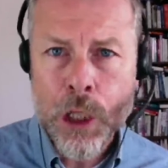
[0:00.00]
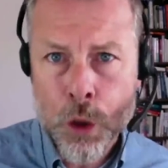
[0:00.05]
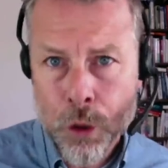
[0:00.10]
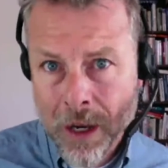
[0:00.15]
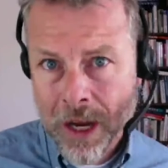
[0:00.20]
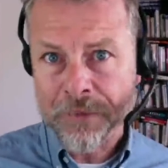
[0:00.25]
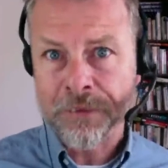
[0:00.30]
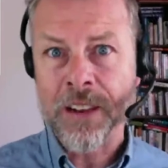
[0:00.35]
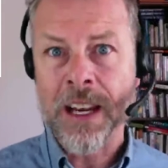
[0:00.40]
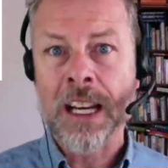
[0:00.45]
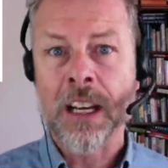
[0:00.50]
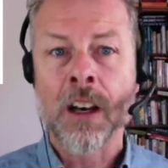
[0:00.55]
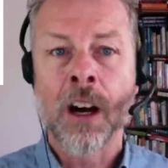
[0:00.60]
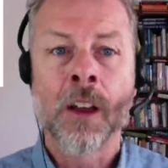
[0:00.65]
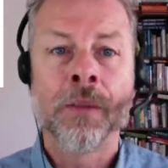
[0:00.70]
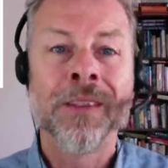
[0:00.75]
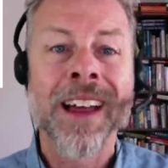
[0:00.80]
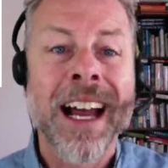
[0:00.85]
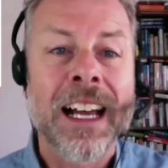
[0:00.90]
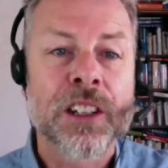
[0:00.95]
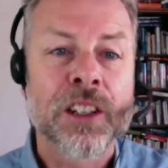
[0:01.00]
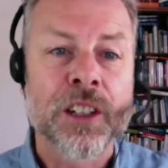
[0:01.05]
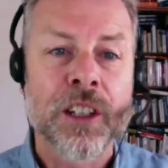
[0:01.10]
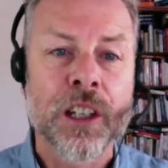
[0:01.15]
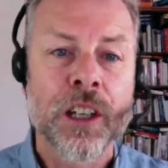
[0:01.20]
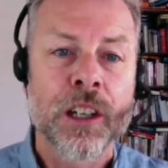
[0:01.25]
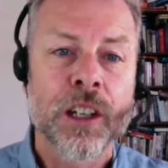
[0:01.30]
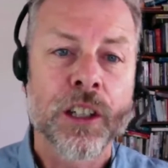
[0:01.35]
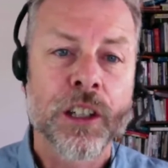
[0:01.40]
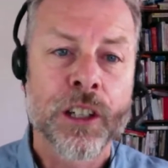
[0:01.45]
traffic on that
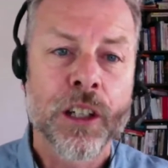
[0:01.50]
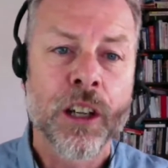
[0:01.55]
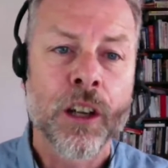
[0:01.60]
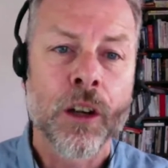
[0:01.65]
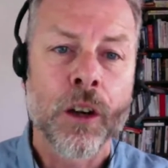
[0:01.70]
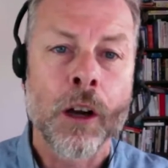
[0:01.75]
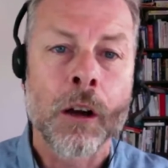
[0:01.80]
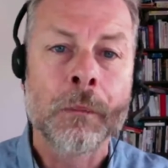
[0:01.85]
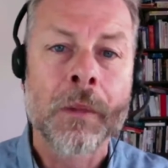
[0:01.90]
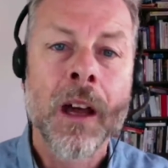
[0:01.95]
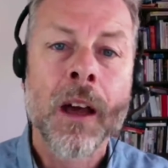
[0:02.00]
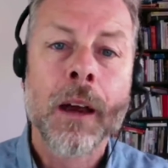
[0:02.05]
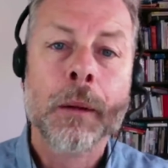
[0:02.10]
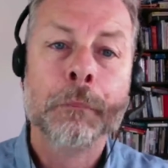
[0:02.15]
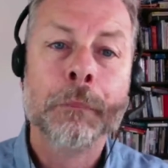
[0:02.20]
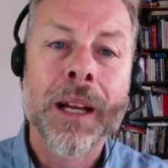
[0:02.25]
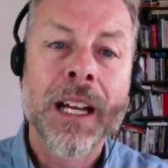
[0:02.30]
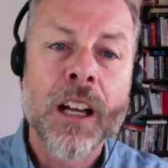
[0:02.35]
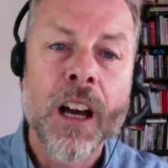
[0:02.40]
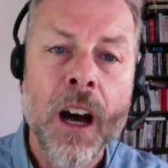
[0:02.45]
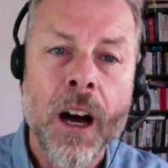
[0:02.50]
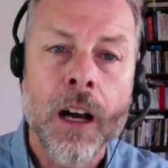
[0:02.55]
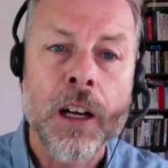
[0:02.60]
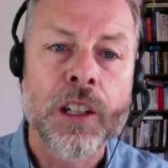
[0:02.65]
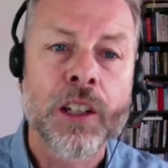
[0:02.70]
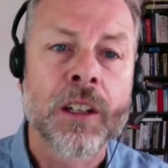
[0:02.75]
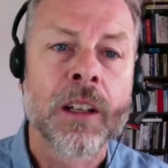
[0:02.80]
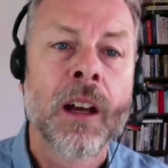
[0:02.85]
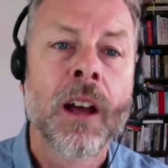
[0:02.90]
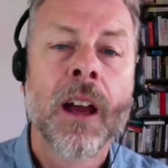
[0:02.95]
search term
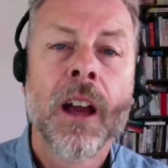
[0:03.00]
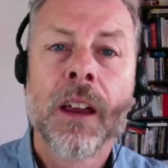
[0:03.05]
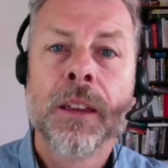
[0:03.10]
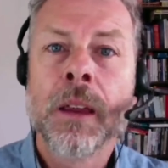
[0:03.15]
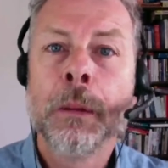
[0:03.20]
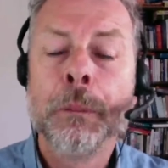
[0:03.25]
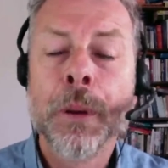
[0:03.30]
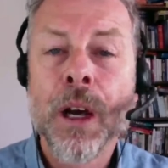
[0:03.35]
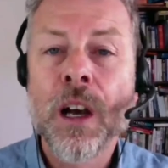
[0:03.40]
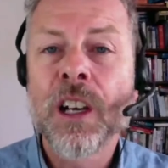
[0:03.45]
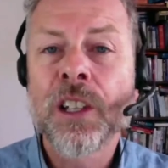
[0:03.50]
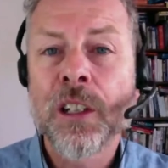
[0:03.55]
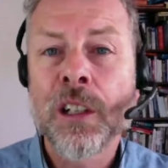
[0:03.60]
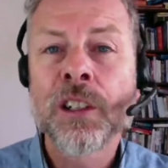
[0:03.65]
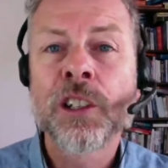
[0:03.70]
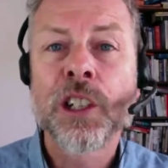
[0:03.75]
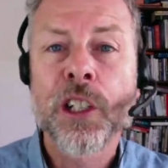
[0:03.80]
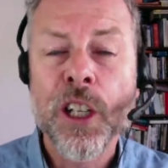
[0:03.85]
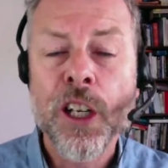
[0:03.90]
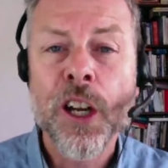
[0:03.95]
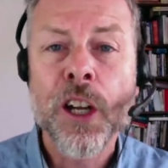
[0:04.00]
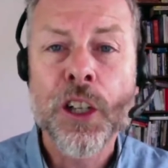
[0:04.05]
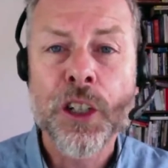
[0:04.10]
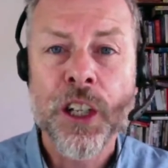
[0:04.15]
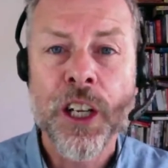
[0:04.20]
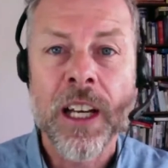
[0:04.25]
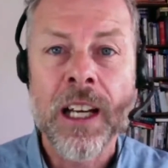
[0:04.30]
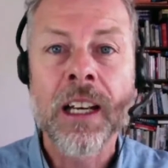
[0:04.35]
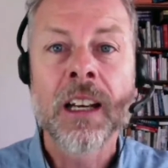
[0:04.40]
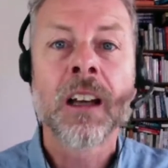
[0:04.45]
because the person
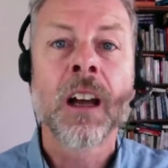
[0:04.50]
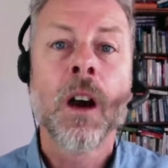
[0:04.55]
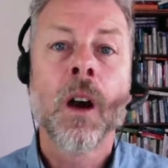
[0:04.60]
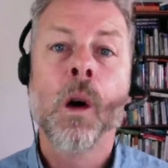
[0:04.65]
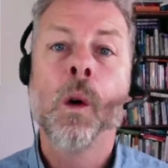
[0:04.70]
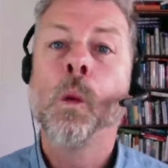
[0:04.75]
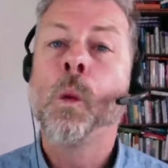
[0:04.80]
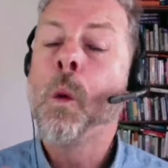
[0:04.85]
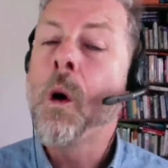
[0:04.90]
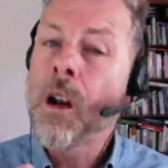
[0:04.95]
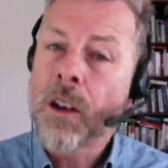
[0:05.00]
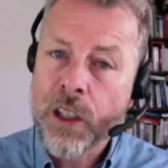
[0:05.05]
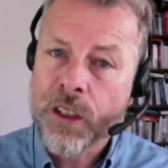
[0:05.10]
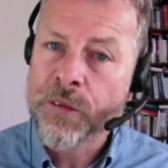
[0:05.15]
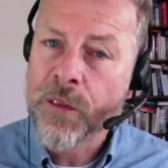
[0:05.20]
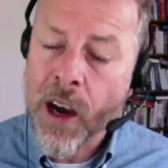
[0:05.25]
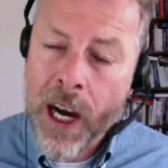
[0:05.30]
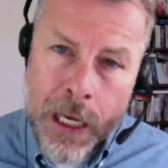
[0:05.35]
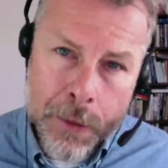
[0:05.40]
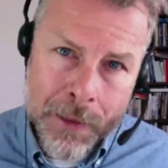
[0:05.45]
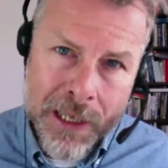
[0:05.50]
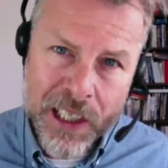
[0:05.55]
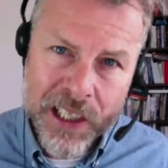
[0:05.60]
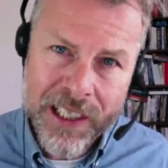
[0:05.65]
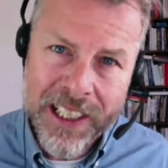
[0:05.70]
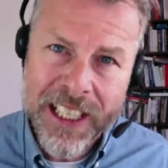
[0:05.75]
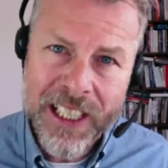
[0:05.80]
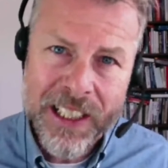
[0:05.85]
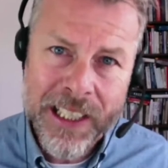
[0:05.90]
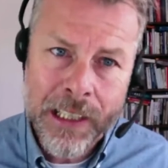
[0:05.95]
searching wants vitamin
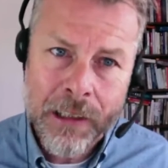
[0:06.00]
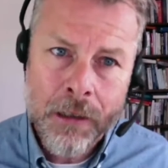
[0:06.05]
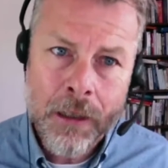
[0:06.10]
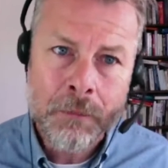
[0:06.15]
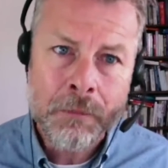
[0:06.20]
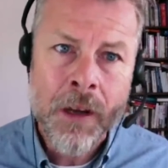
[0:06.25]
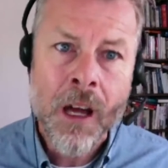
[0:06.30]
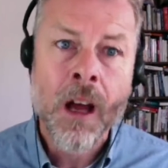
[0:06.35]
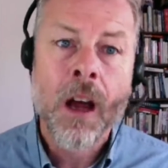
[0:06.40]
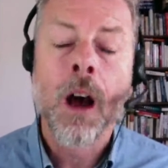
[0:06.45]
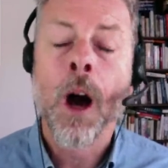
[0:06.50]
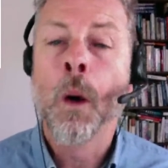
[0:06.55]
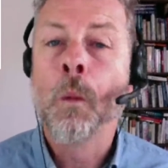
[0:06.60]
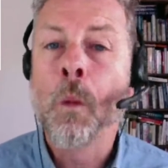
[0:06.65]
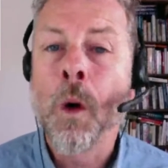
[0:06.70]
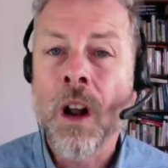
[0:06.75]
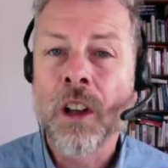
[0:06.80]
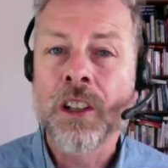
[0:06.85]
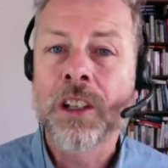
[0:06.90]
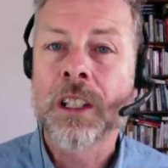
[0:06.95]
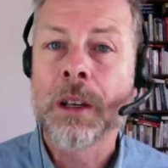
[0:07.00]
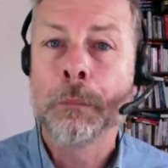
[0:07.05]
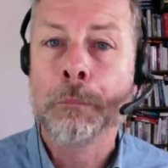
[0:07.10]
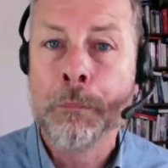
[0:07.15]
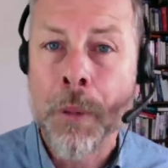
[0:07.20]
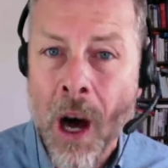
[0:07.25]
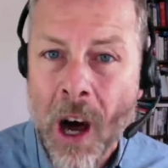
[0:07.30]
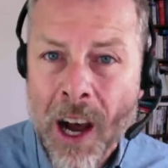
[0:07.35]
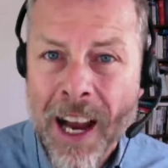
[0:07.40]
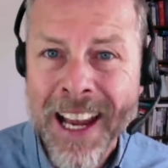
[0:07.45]
C serum and wants to
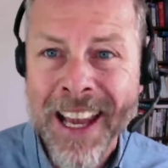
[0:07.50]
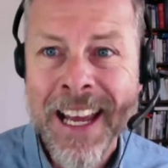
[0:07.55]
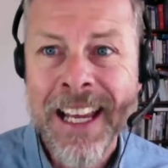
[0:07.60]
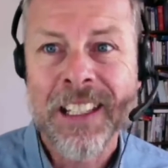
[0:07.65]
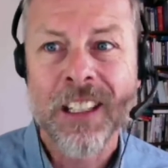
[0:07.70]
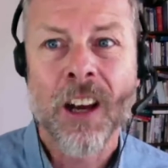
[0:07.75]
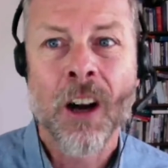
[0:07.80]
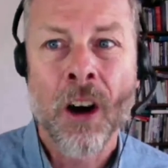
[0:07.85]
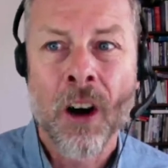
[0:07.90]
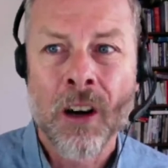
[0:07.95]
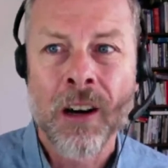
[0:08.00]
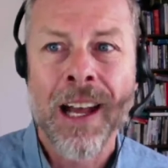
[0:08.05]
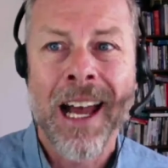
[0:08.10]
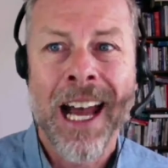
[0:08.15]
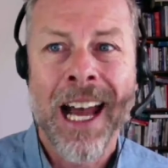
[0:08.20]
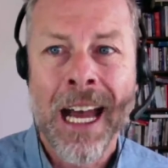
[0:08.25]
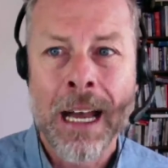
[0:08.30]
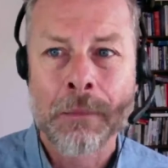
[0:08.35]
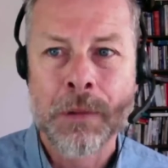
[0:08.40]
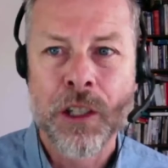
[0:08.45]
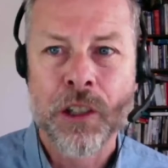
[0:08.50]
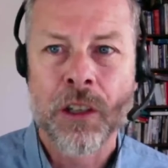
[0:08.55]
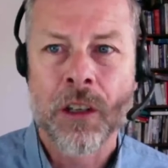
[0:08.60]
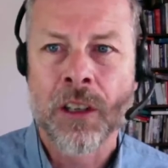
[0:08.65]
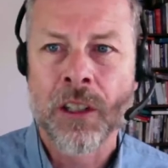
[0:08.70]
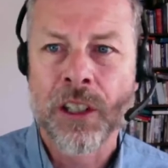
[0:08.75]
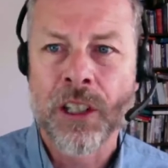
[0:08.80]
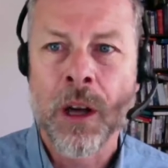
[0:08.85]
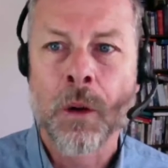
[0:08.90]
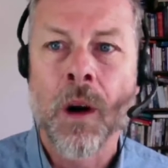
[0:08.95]
buy it on Amazon.
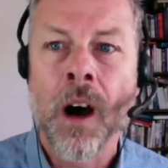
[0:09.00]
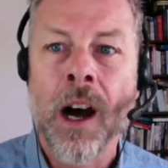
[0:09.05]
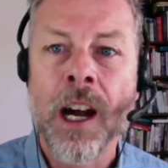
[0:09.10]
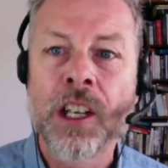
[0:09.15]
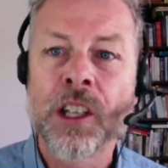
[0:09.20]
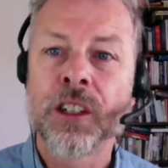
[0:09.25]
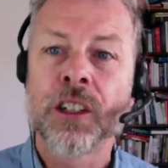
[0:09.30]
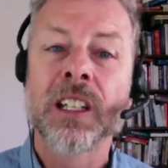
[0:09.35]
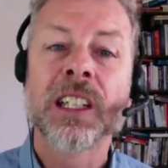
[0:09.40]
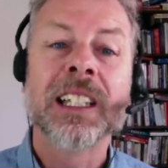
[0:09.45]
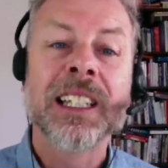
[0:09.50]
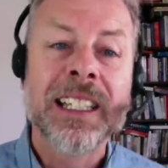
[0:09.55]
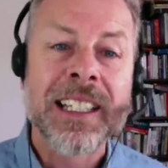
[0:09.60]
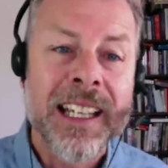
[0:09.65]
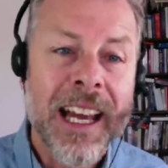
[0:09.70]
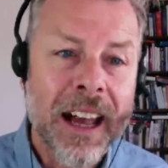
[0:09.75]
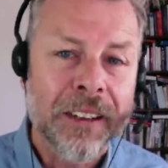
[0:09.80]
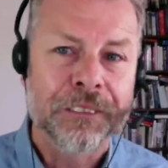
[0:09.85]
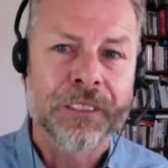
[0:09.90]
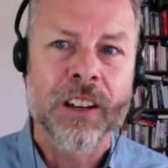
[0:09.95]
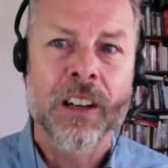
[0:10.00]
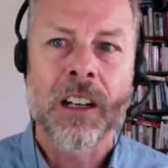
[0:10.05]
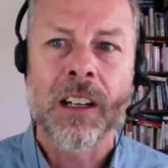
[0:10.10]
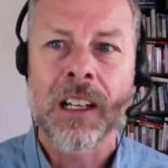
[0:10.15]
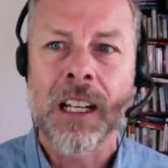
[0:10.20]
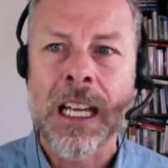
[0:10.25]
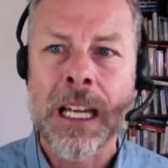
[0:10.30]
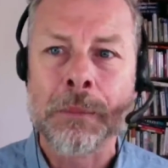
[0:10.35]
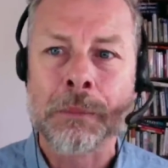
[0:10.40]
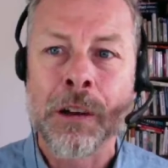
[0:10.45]
So I should
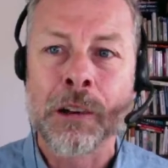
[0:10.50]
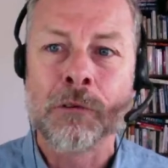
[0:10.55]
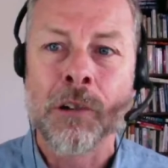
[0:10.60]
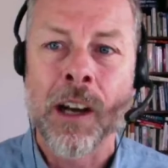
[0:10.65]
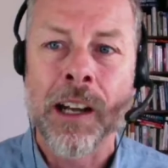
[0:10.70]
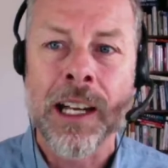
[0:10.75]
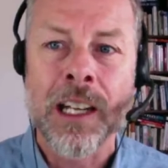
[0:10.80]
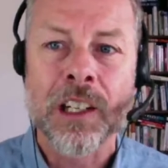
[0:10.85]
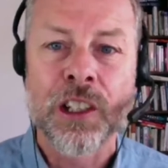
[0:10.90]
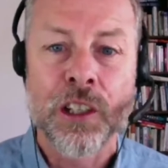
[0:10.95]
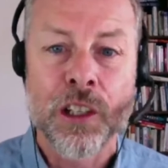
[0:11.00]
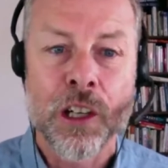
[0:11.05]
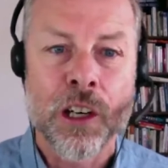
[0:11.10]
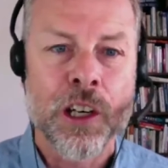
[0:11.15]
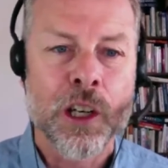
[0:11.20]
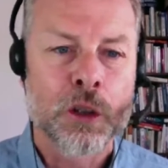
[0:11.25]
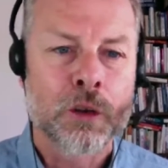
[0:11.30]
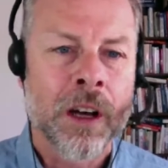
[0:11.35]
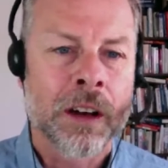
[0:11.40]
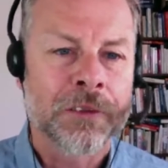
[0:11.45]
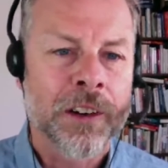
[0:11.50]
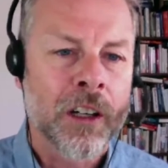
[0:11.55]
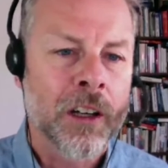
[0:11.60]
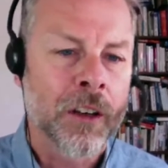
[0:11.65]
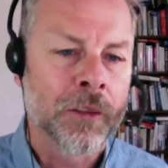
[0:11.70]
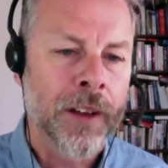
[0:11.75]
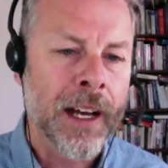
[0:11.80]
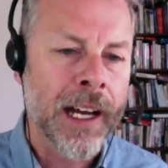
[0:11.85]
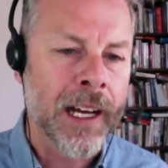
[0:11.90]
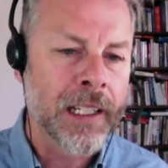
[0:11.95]
definitely be running search traffic on
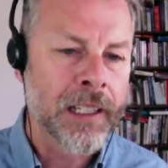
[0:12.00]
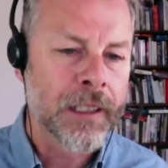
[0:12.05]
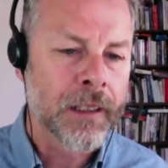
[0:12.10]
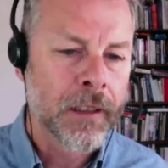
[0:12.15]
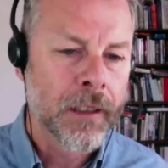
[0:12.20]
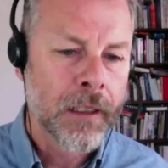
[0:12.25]
that.